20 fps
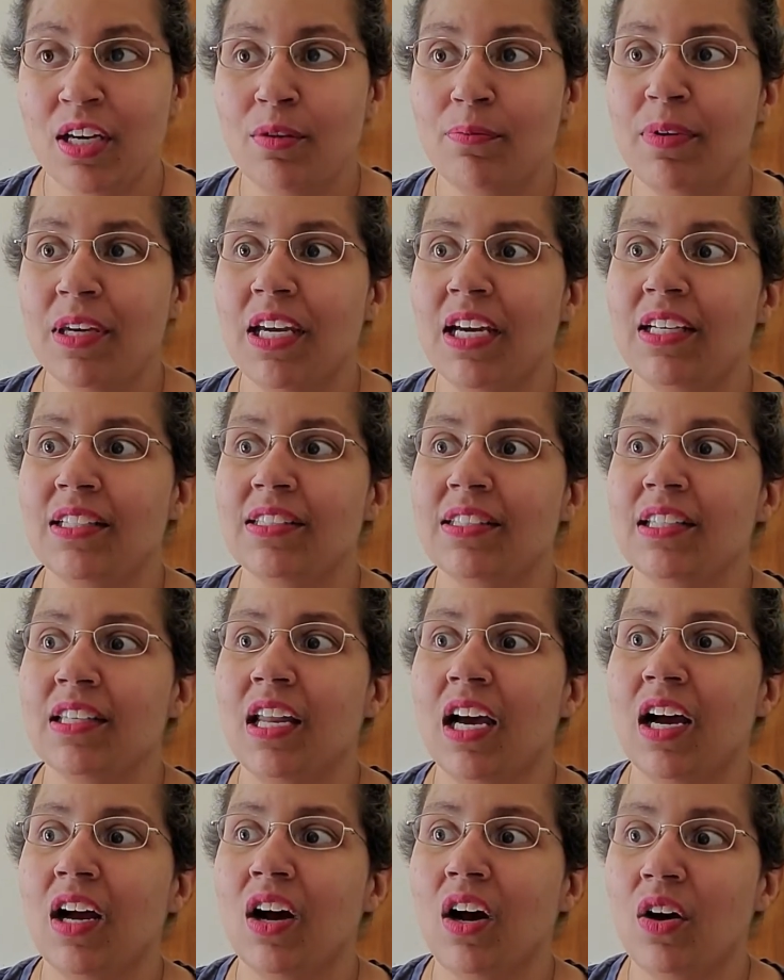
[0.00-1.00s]
because
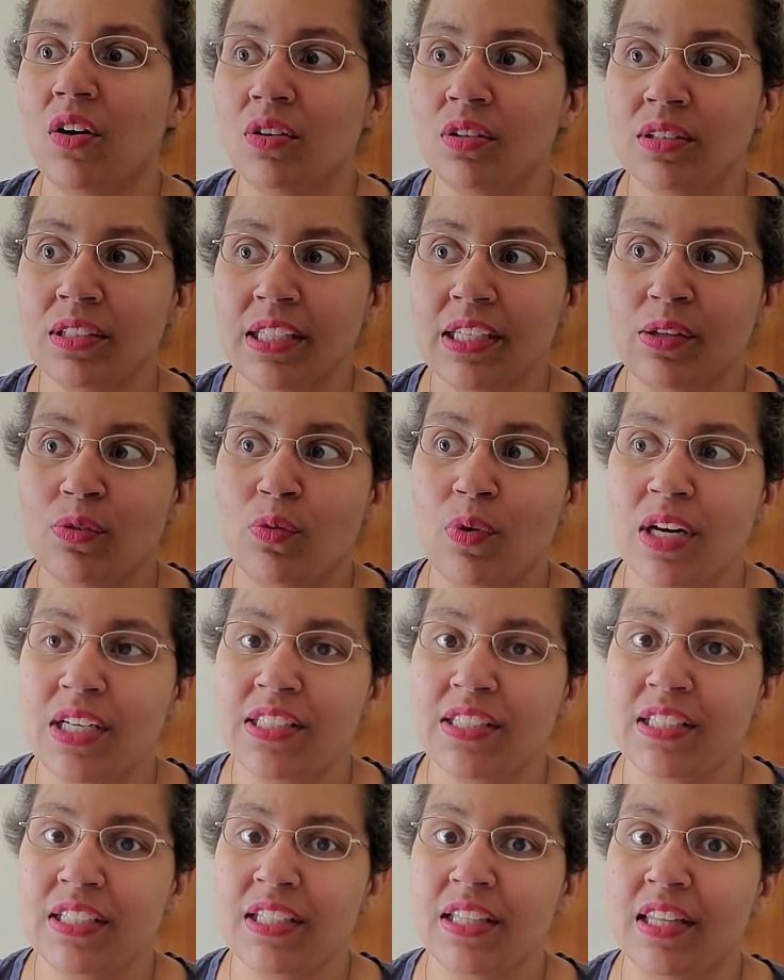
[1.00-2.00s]
not only
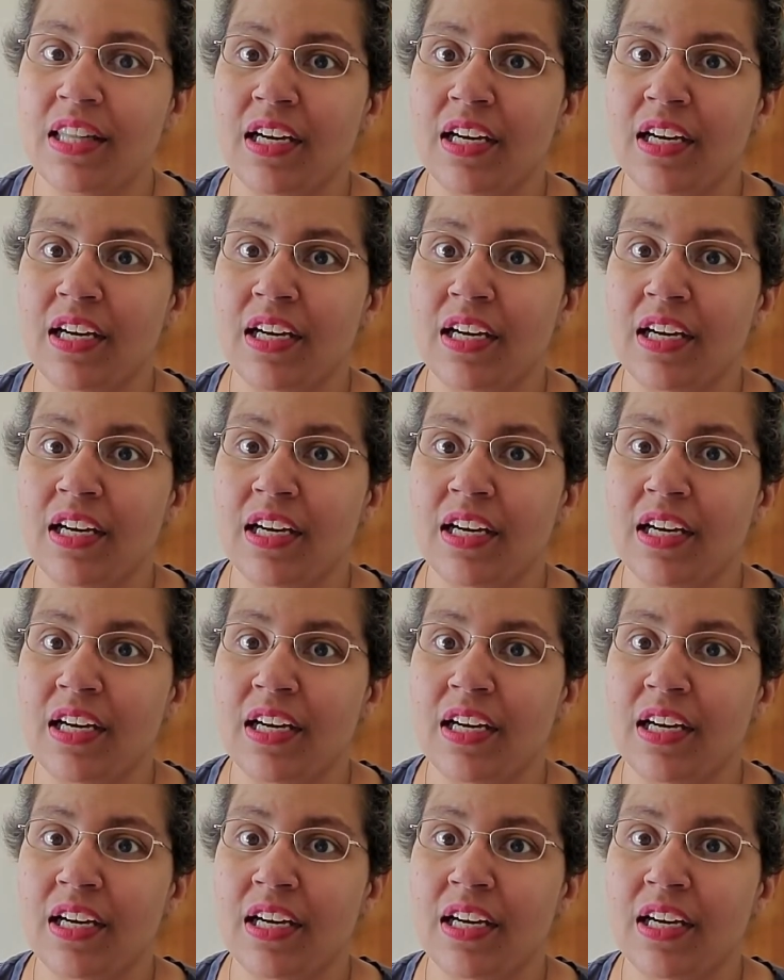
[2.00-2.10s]
was it